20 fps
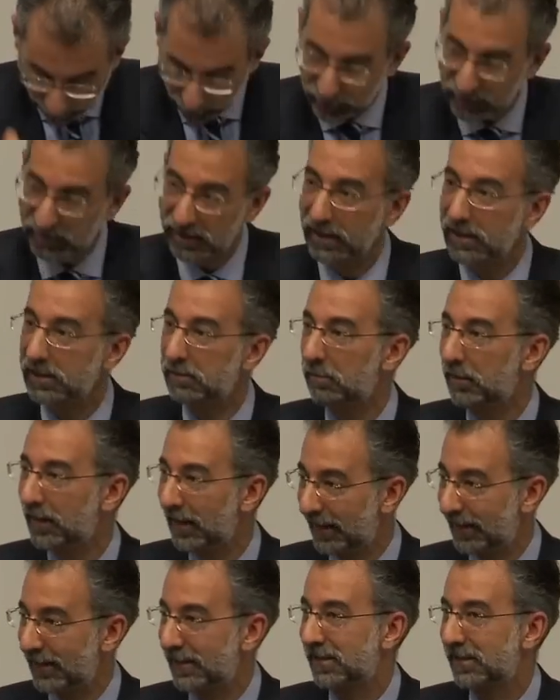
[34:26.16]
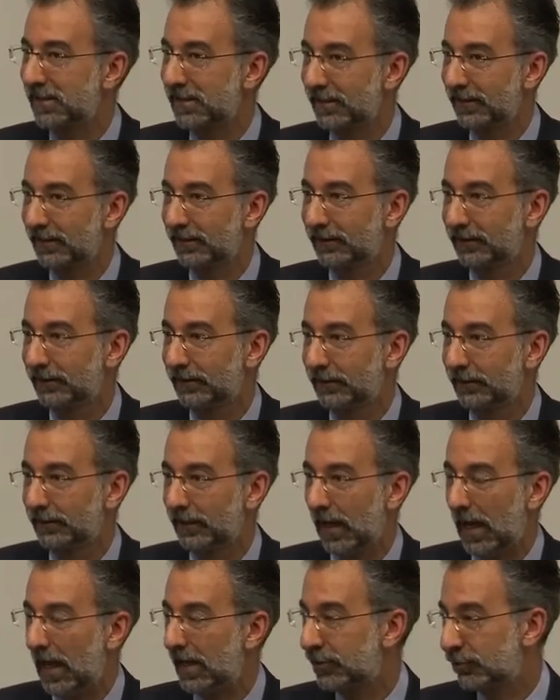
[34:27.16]
only takes place
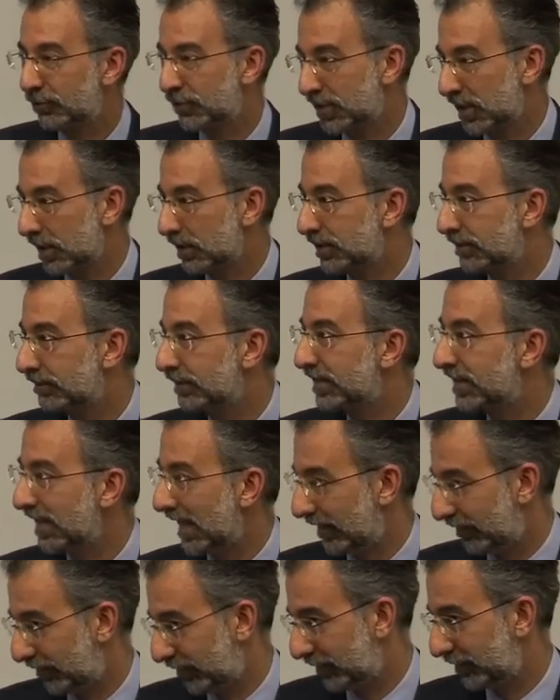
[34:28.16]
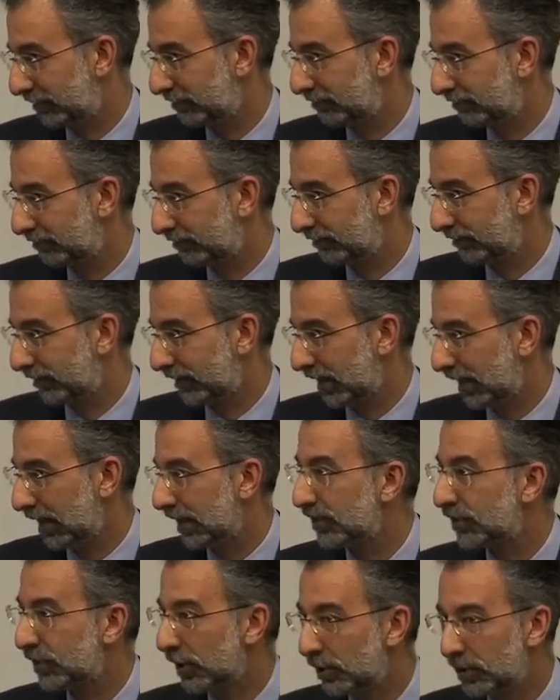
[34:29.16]
as a result of a death.
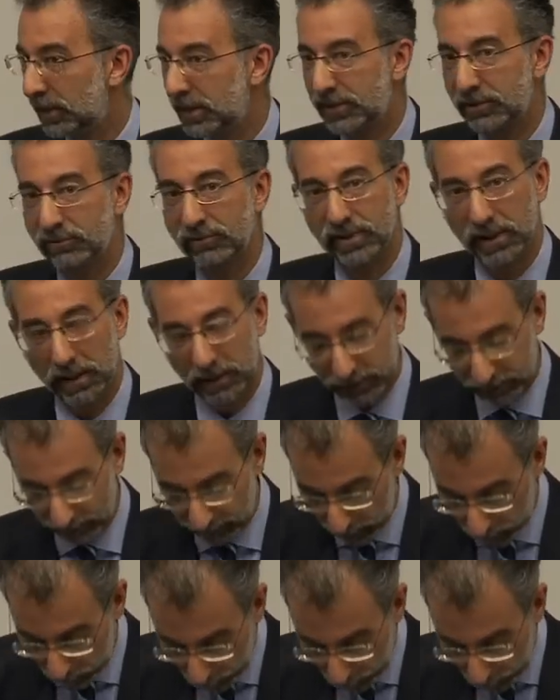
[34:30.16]
It's only as a result of a